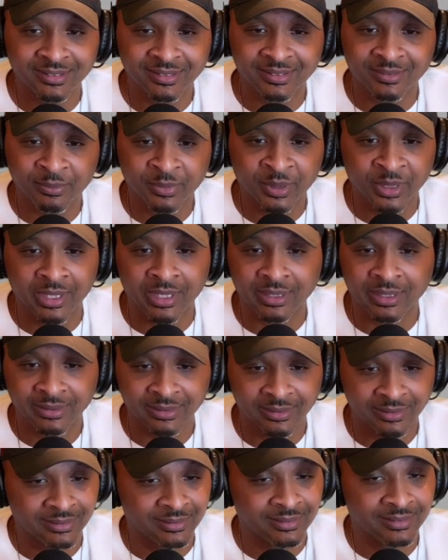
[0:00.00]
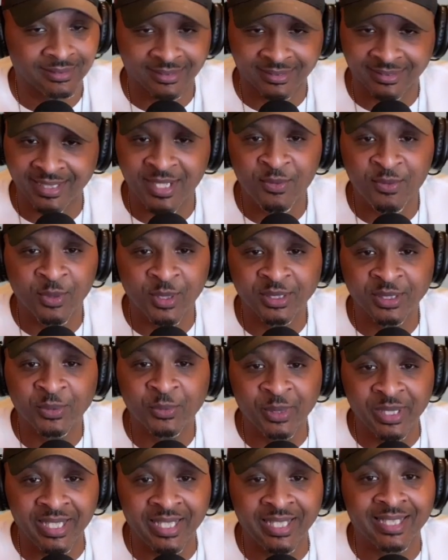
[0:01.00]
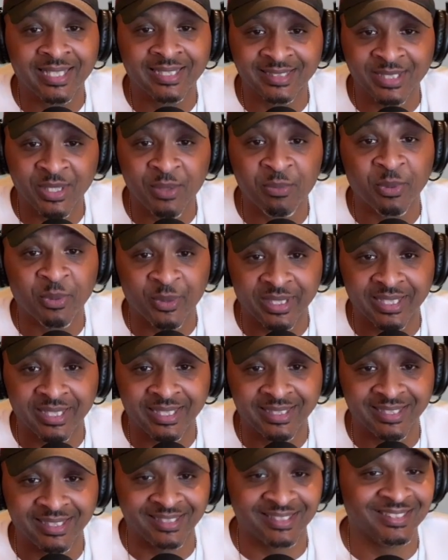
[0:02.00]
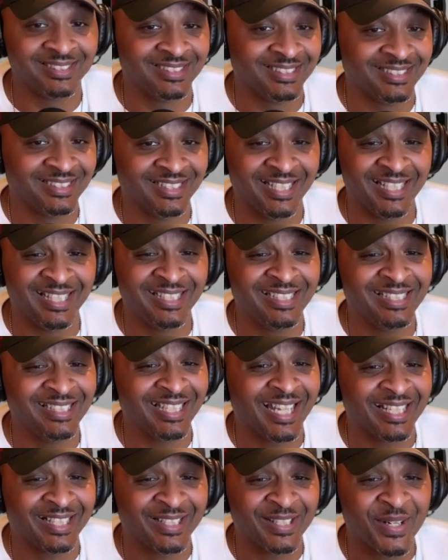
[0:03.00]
bruh, they want to win at some point. Like, all